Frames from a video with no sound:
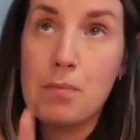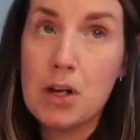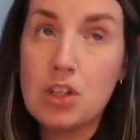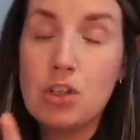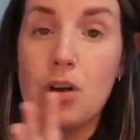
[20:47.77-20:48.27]

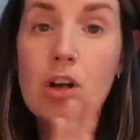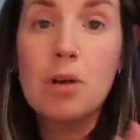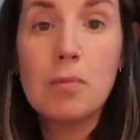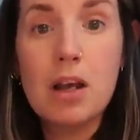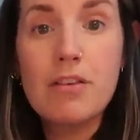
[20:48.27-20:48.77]
But you
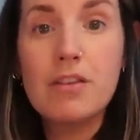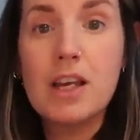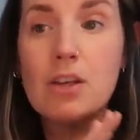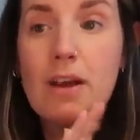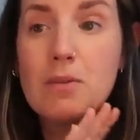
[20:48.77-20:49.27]
can't apply for
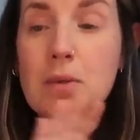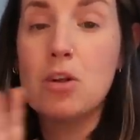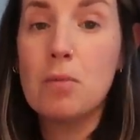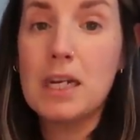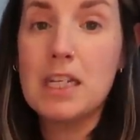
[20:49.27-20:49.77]
that. You have to be
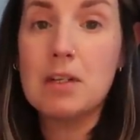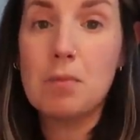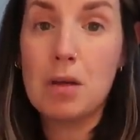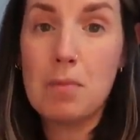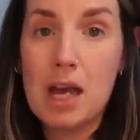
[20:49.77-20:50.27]
nominated
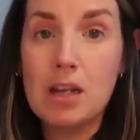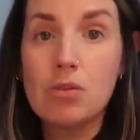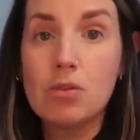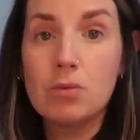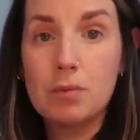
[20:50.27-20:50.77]
by a
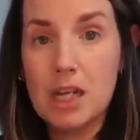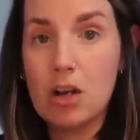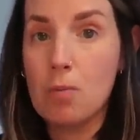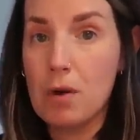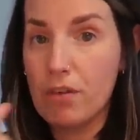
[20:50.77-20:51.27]
panel in
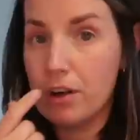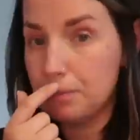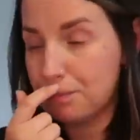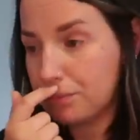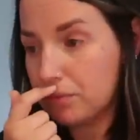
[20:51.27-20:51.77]
our borough.